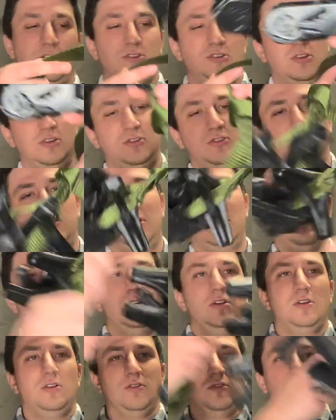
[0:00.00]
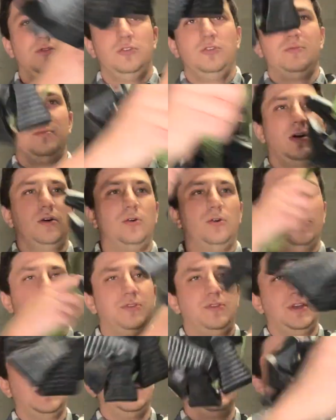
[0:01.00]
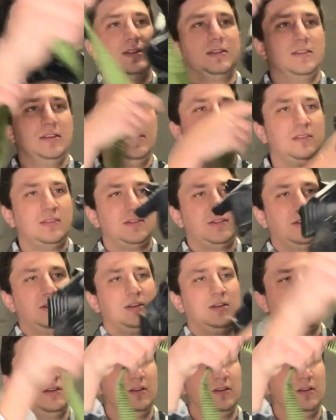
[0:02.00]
just loop my whole thing like this.